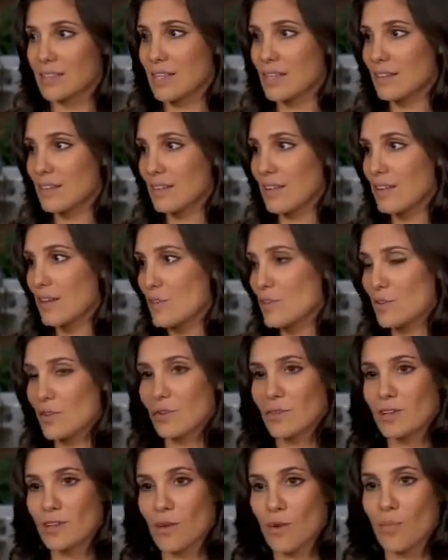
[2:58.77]
that
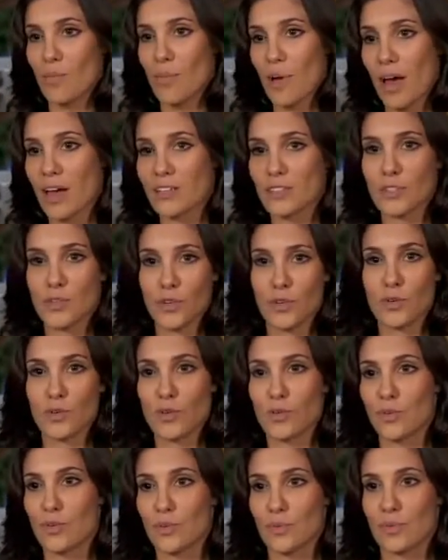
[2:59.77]
another, you know, boss, crew,